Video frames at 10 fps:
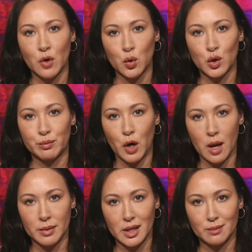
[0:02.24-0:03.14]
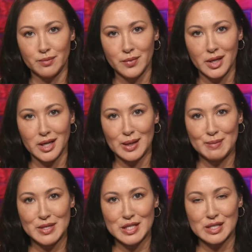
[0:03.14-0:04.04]
voter problem.
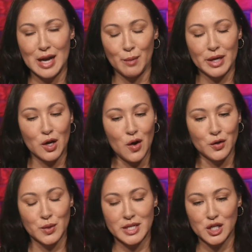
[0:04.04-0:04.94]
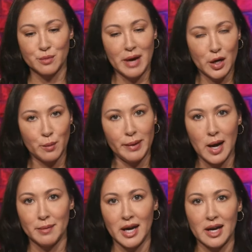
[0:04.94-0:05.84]
This has now been called to attention by
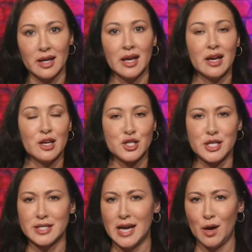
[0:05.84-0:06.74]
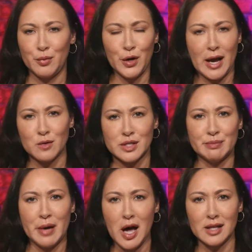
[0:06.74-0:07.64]
Obama. She's now put out
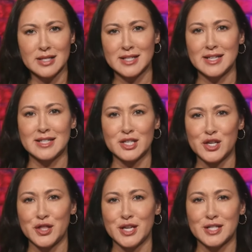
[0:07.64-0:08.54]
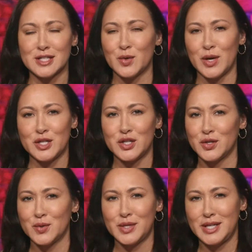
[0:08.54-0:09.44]
some policies that she thinks is going
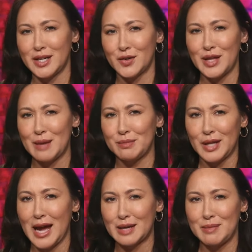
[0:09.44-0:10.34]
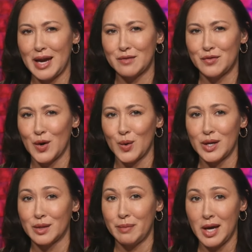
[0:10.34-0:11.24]
to get her that black man vote,
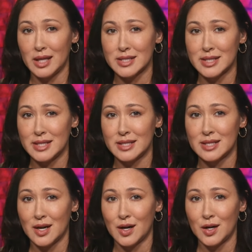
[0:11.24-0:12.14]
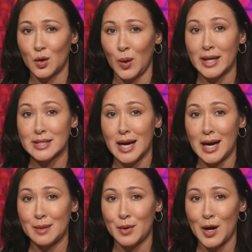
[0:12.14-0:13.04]
and the policies are quite
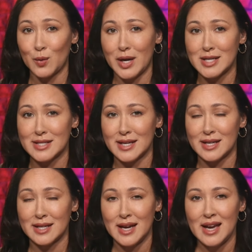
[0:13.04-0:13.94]
eyebrow raising.